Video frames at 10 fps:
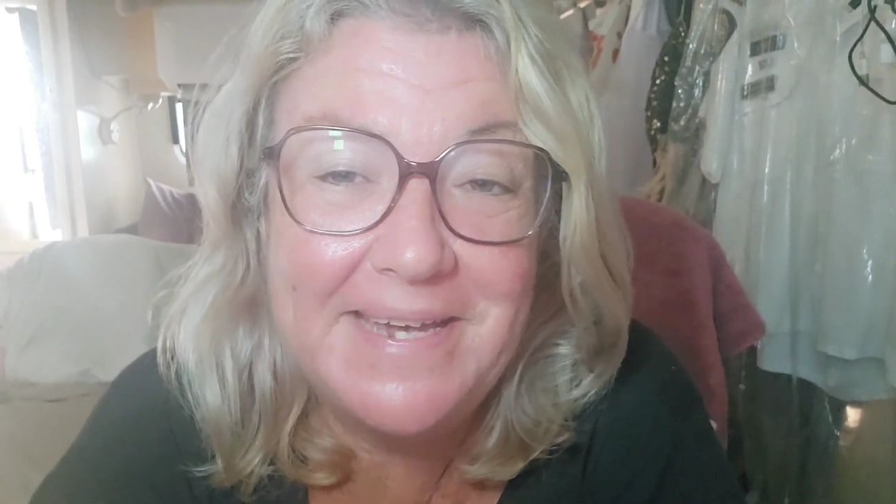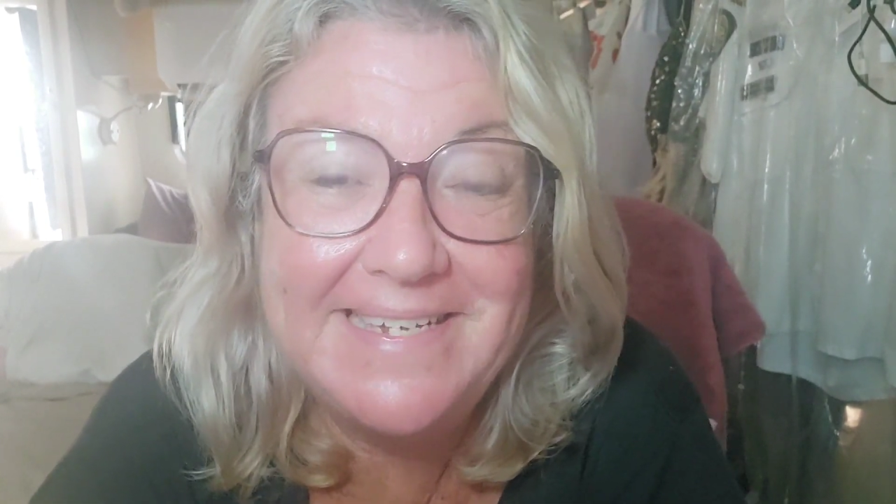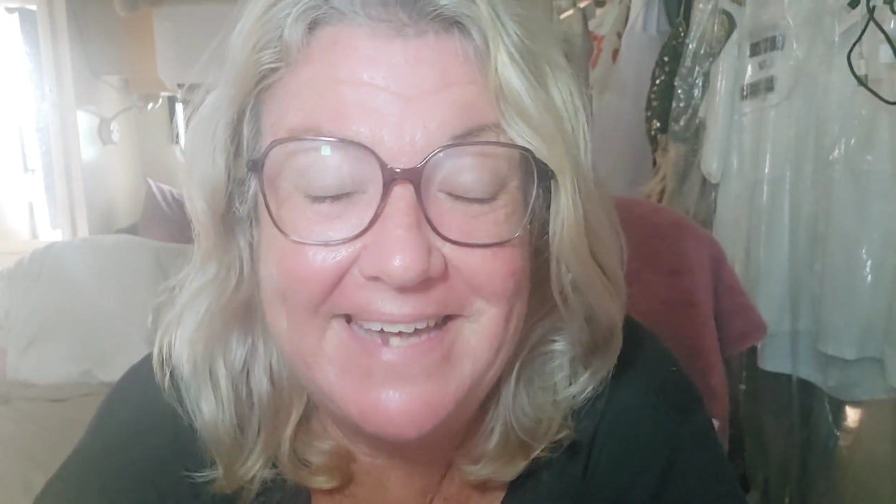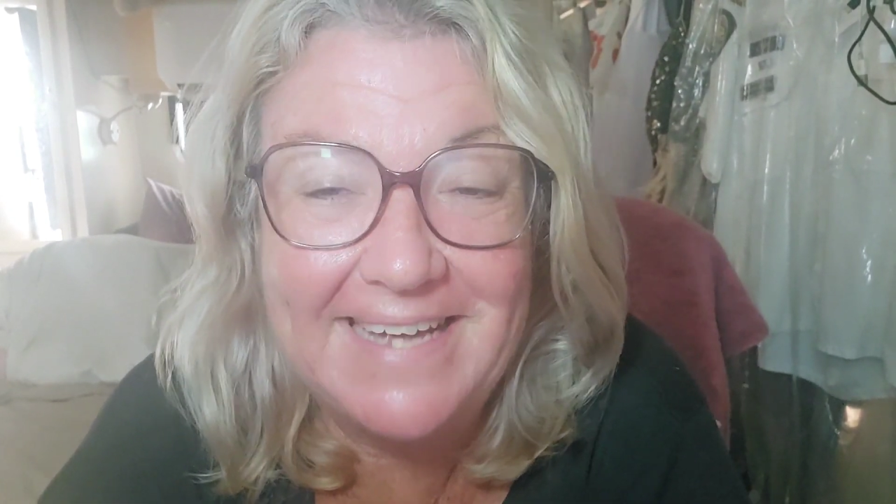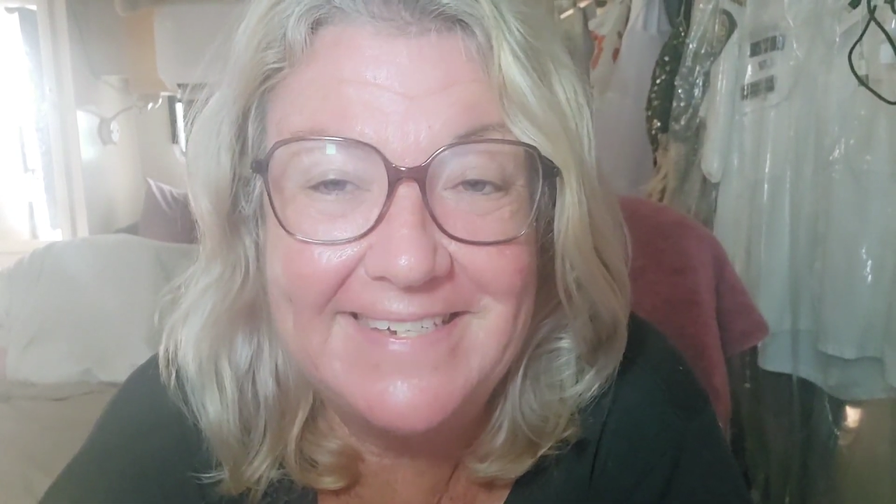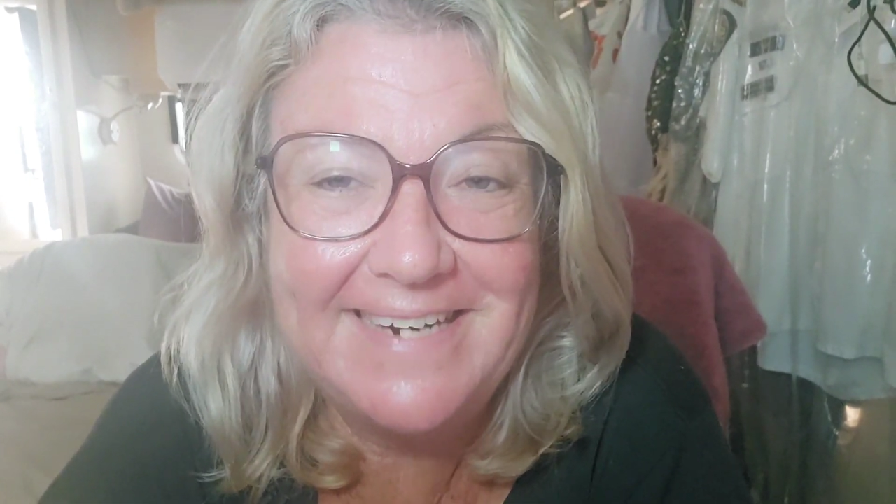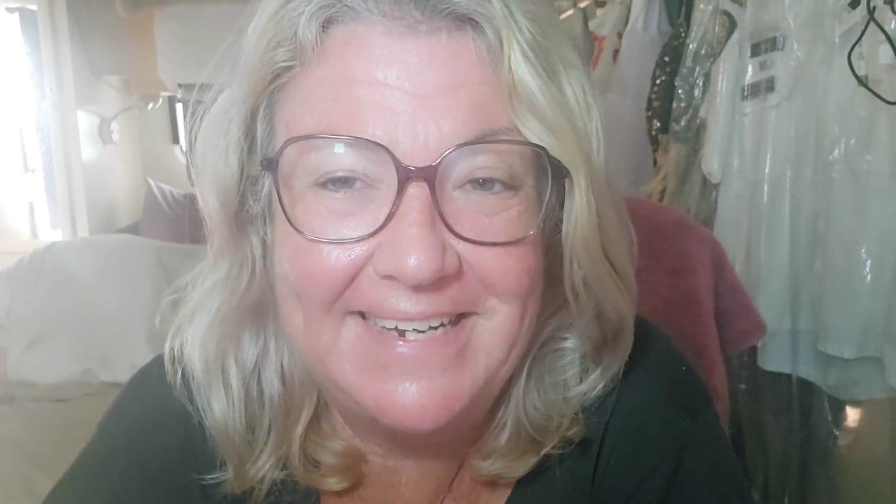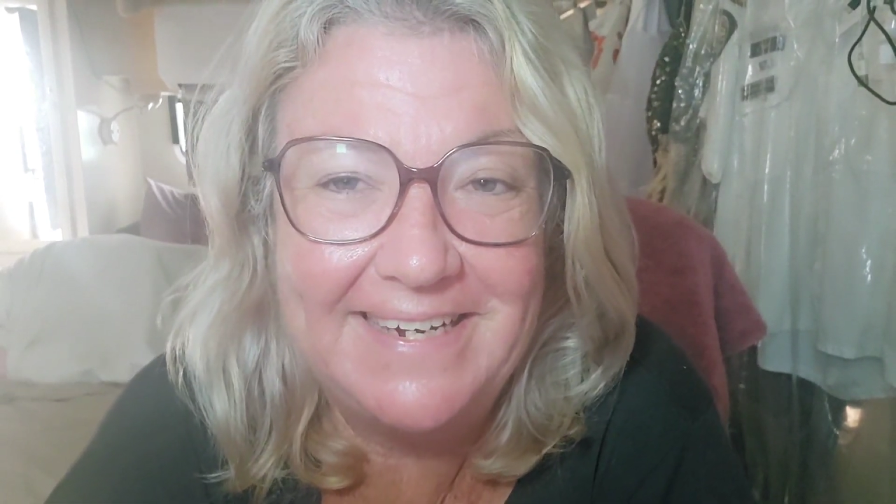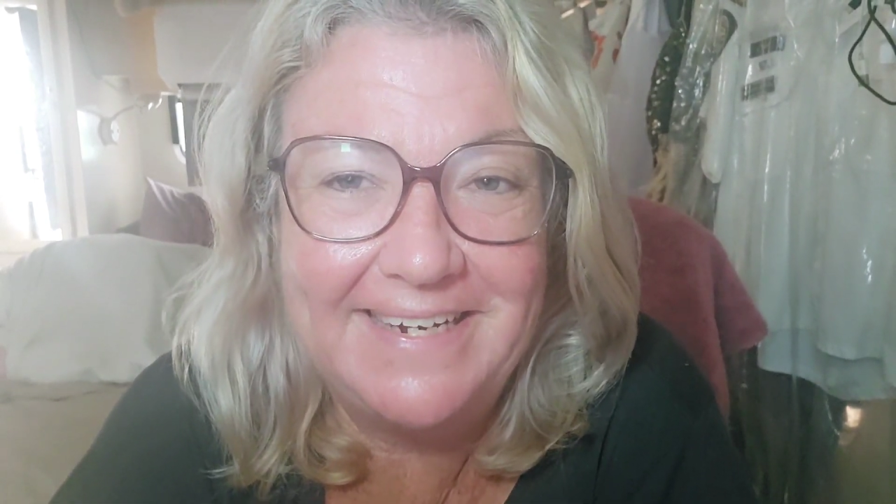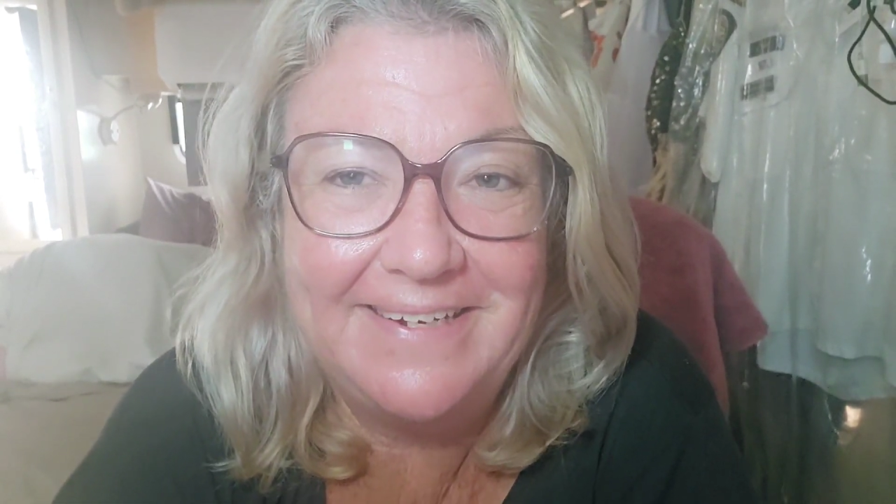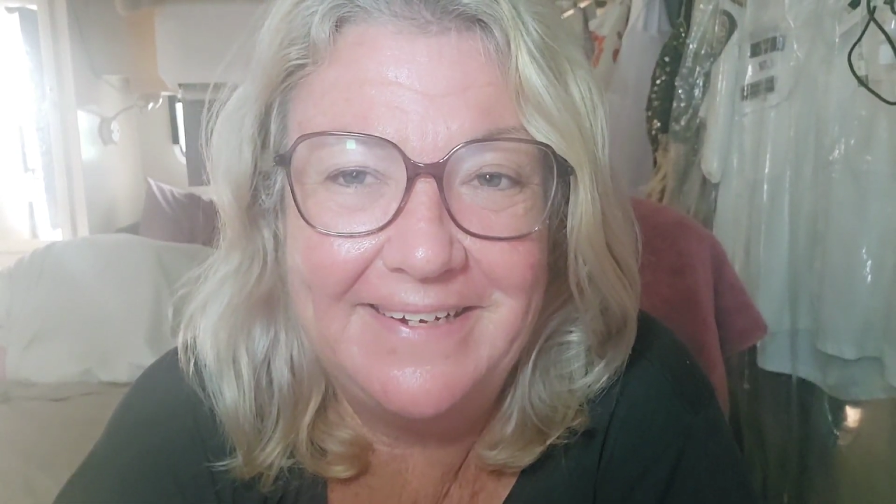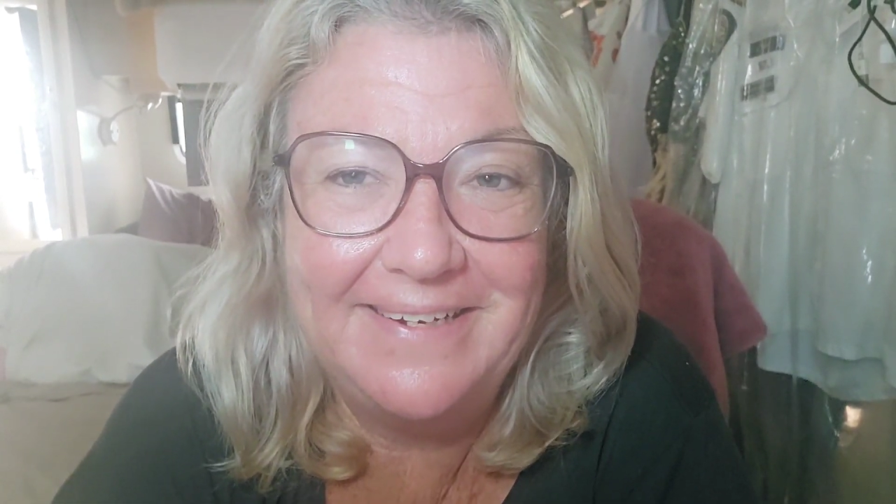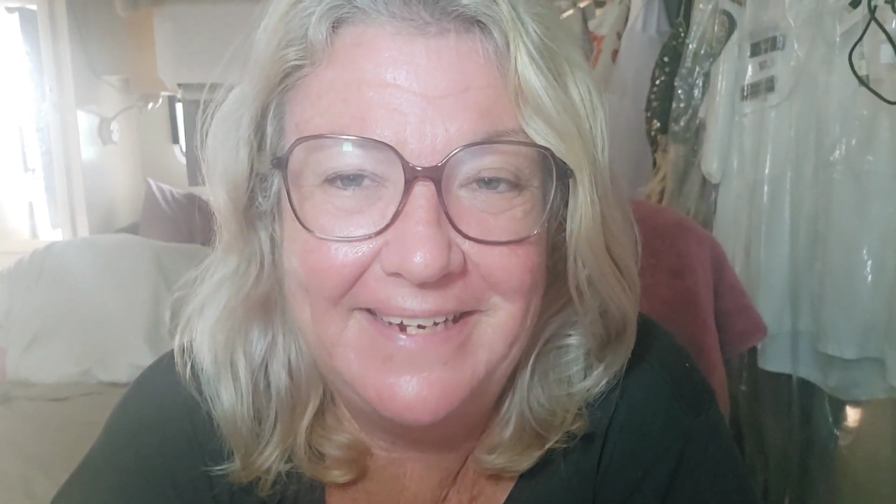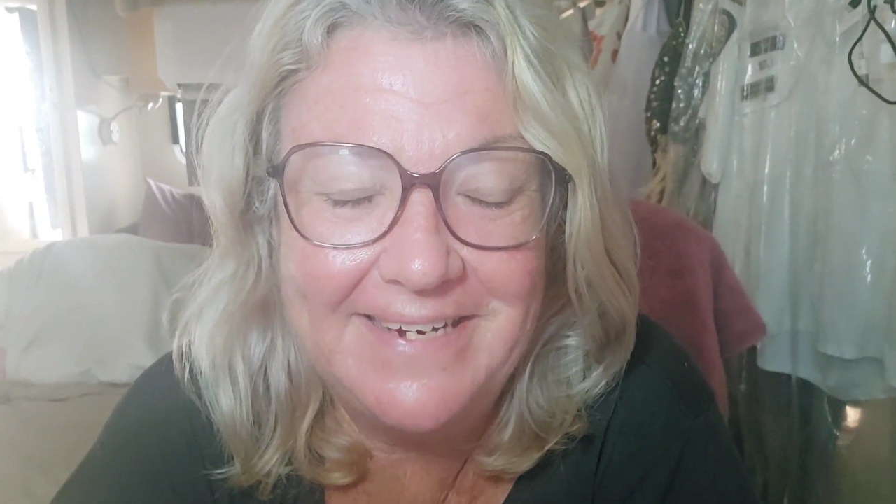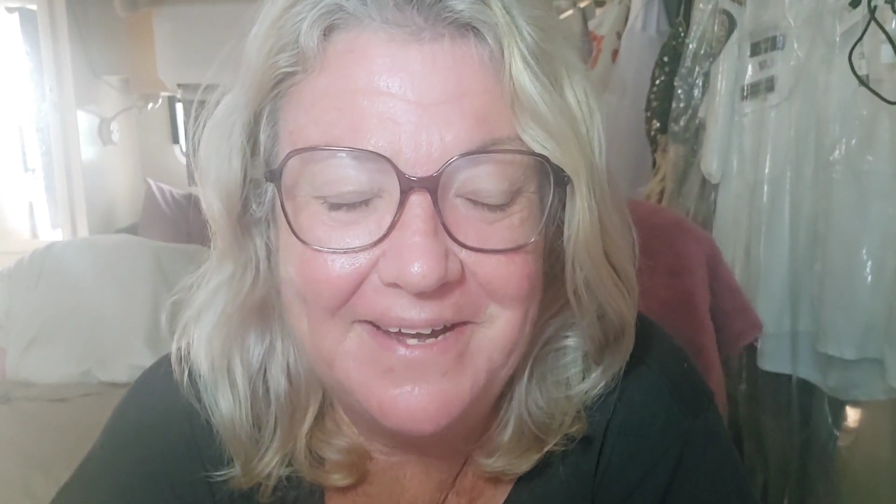
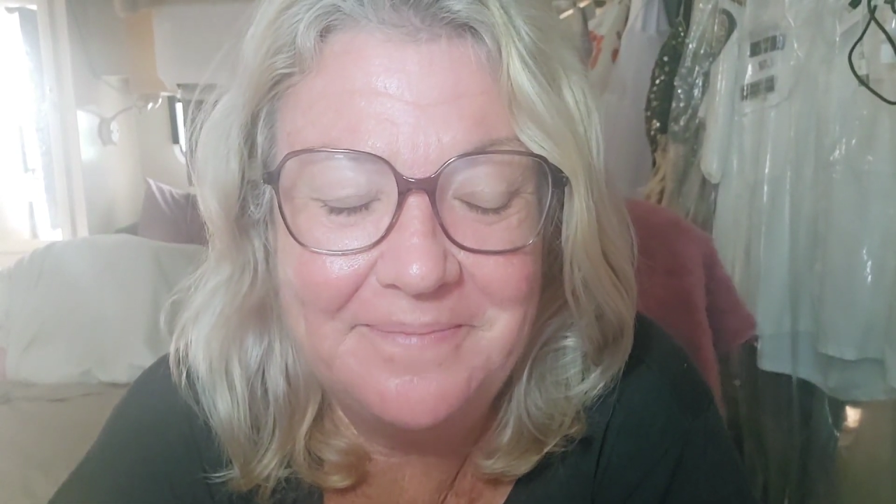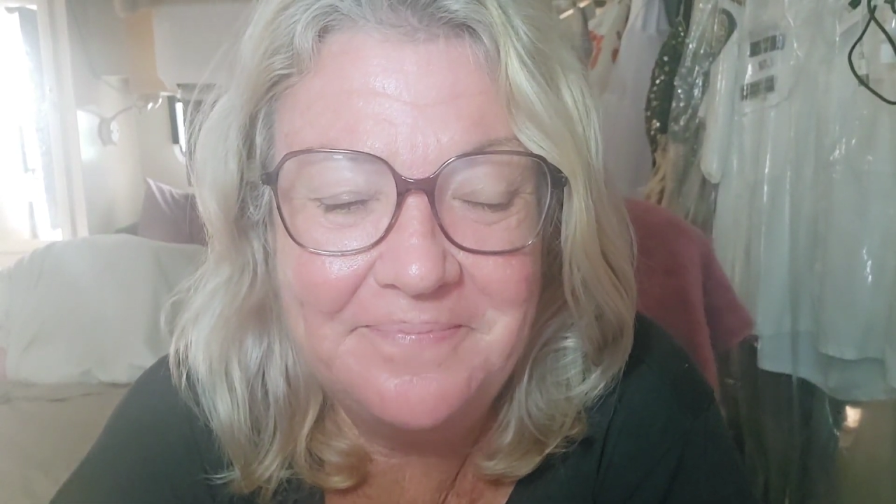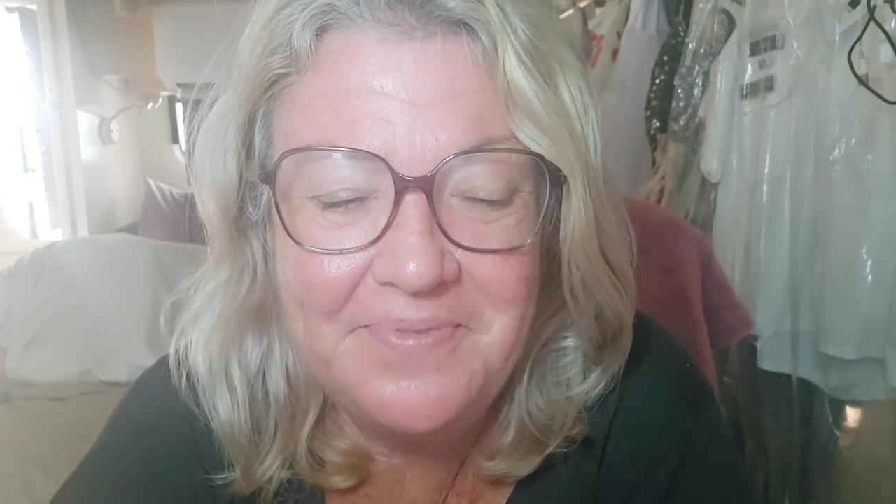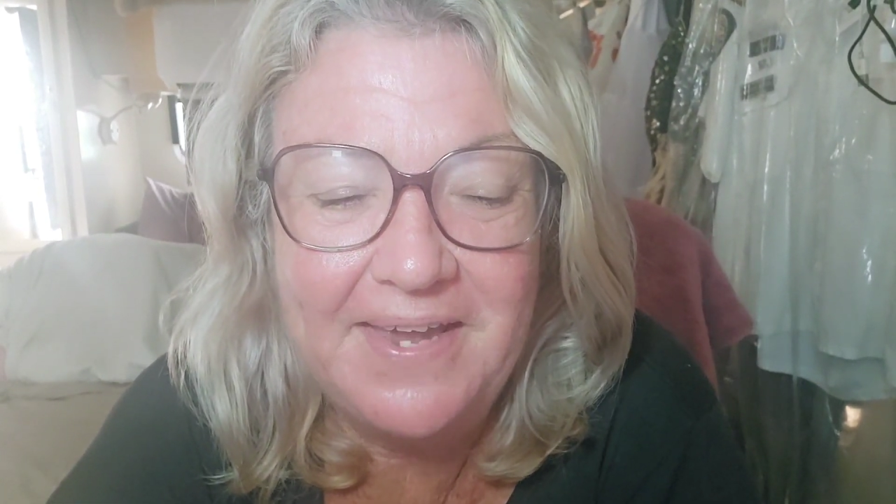EasyAsDailyIncome.